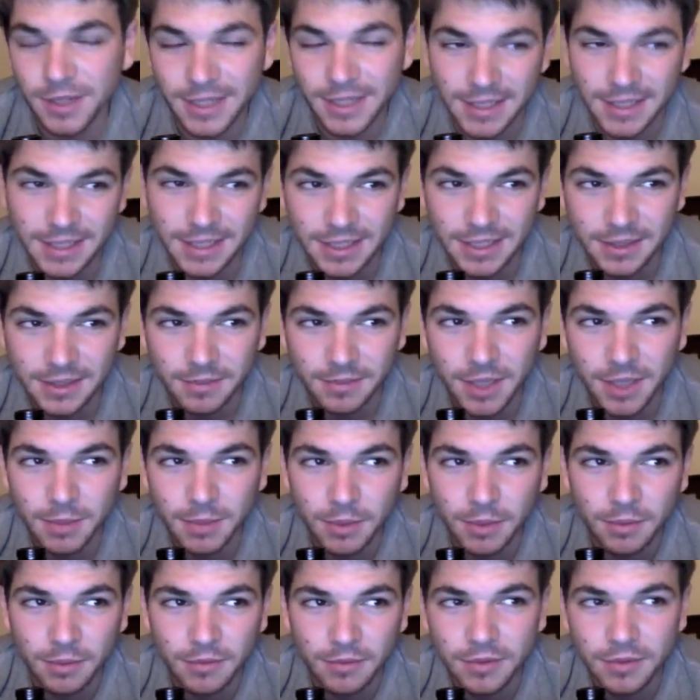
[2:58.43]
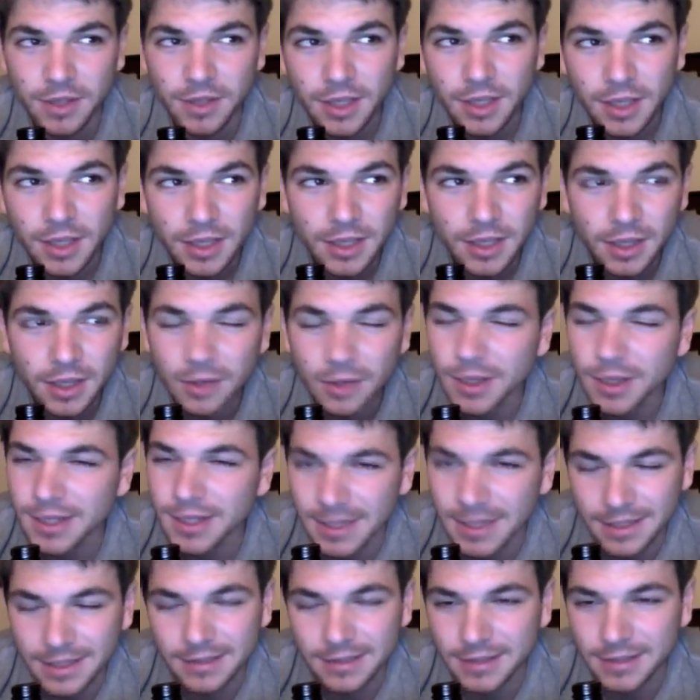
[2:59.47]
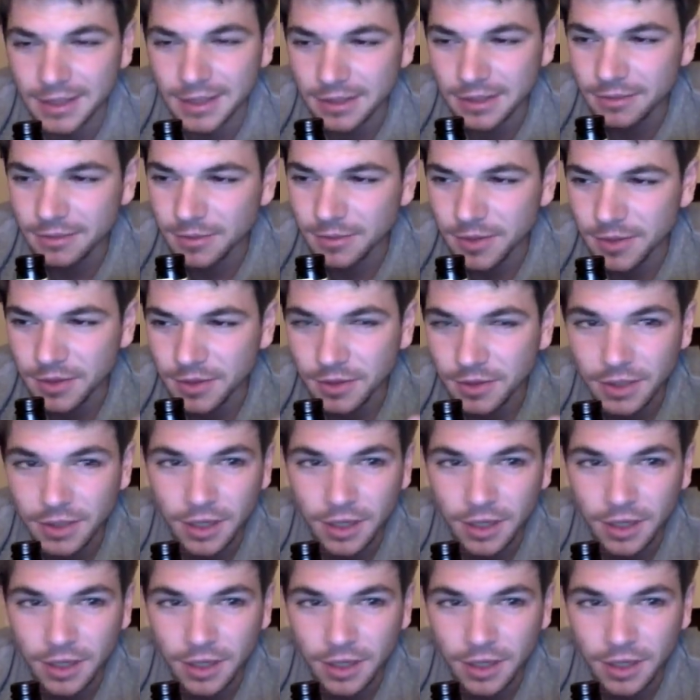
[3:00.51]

Like, it takes a minimum of, okay, technically with certain